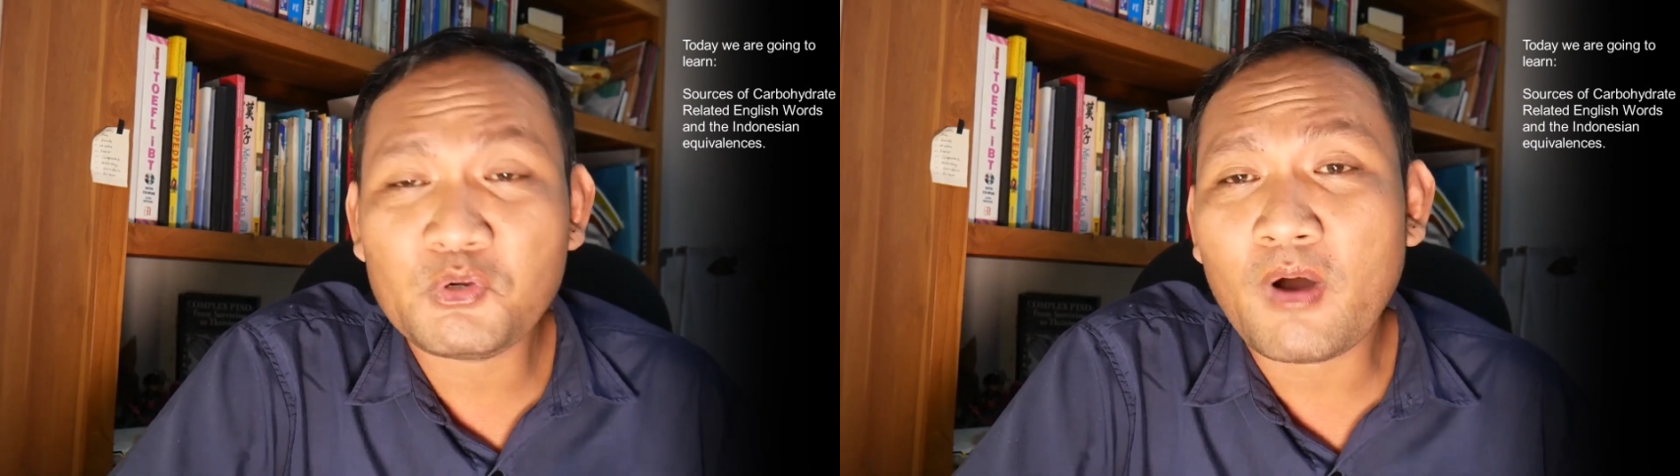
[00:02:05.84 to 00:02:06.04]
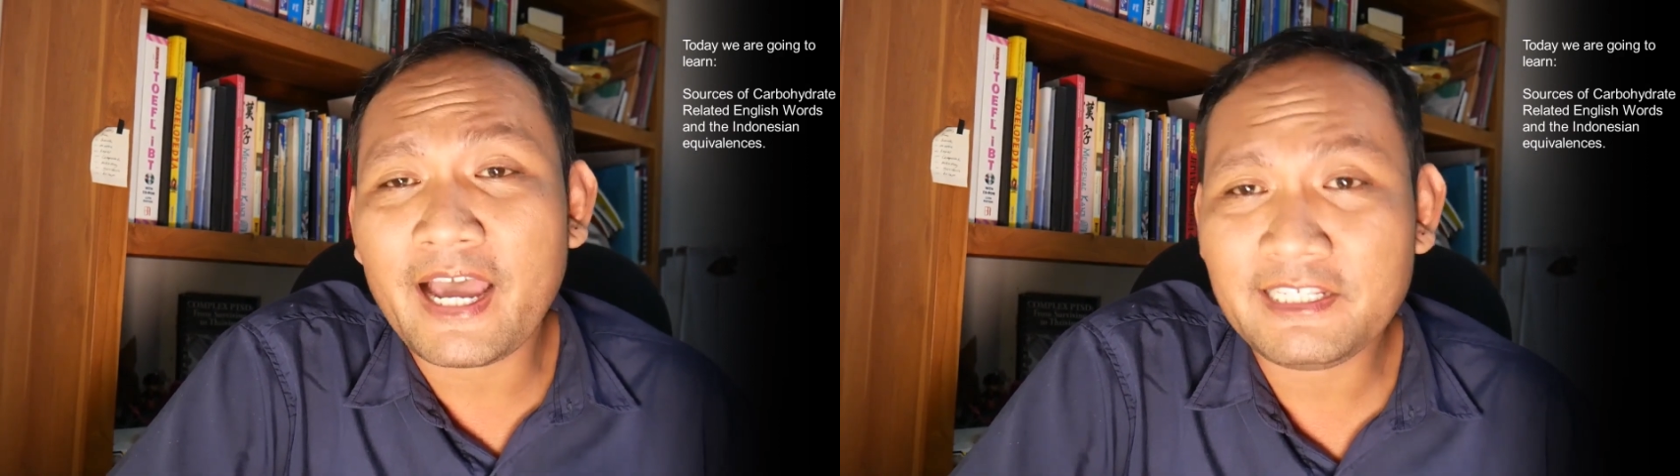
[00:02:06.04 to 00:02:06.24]

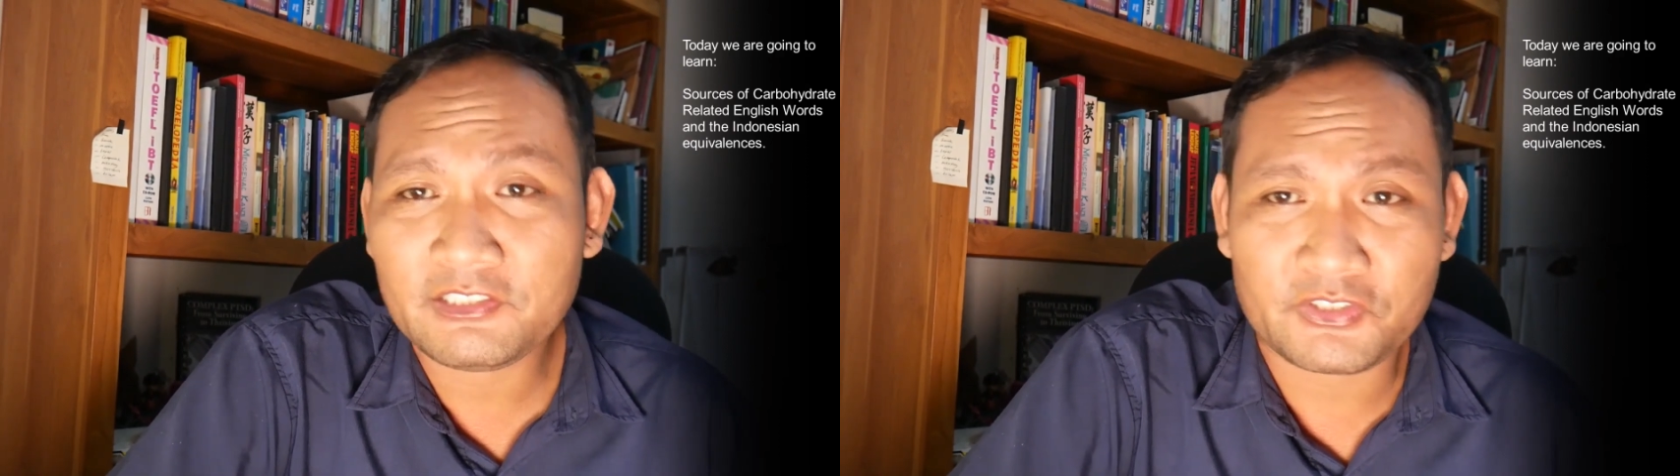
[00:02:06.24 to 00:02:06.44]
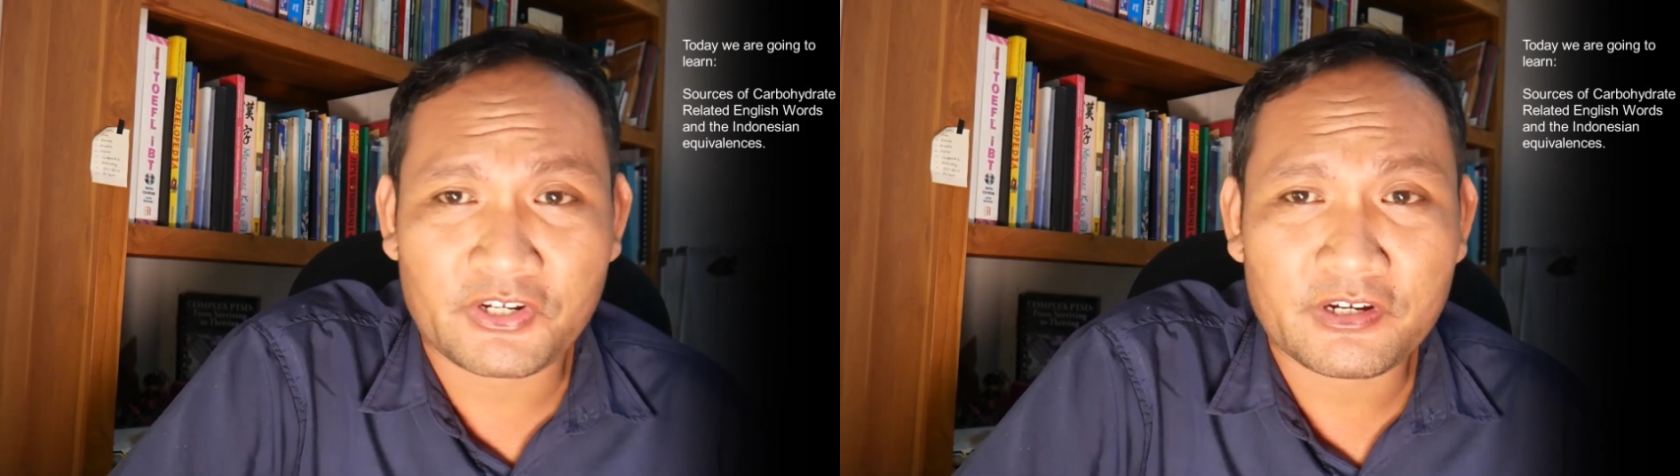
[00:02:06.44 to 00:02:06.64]

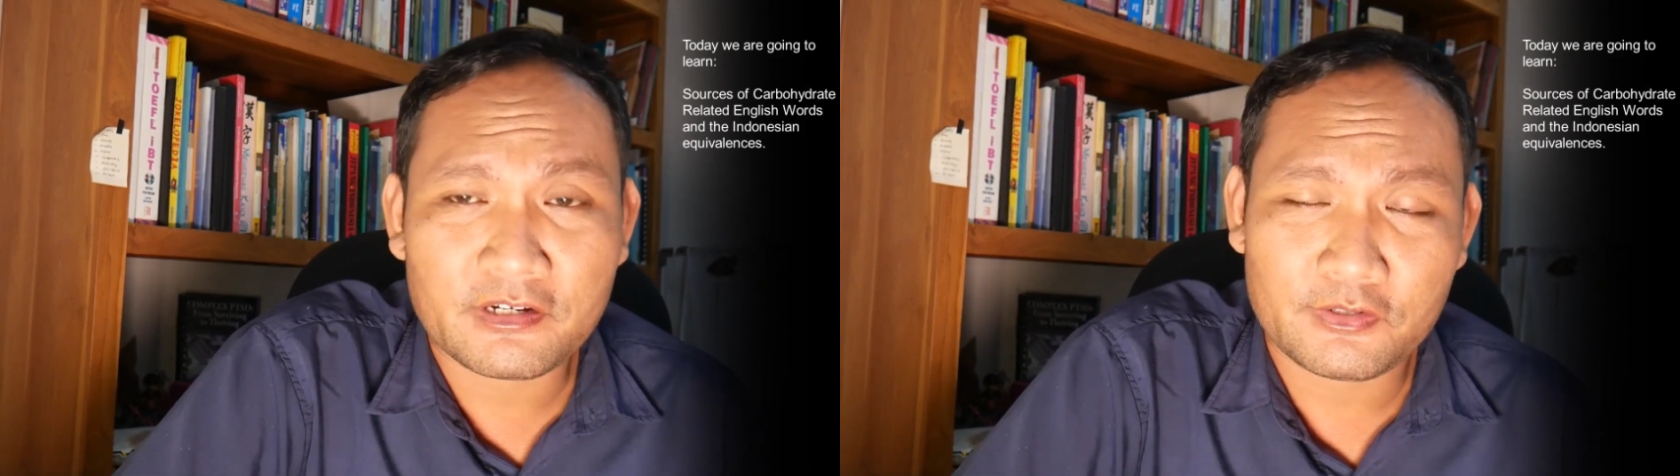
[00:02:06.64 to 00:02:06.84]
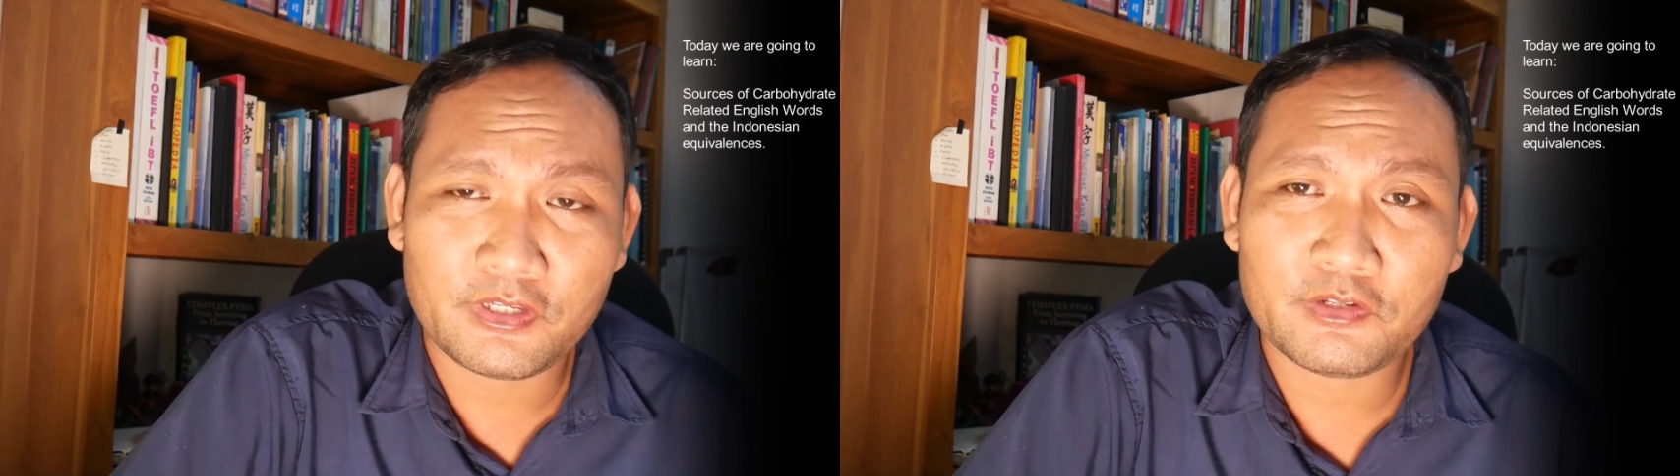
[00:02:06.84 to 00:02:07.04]

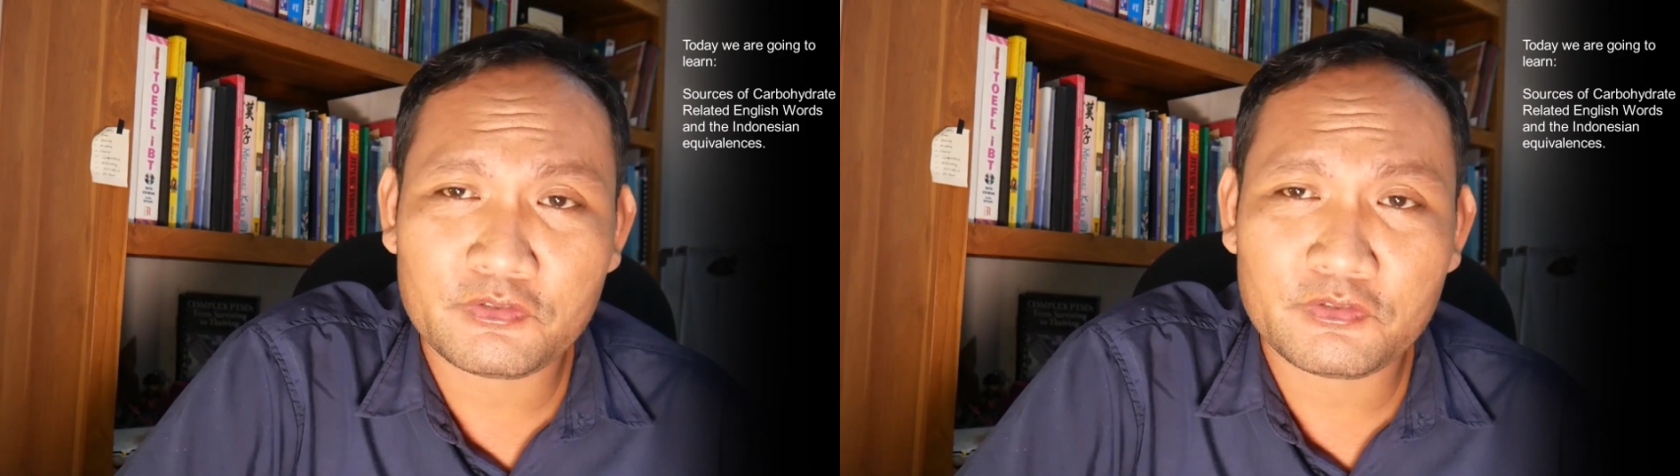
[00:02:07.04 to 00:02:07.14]
wiser, okay,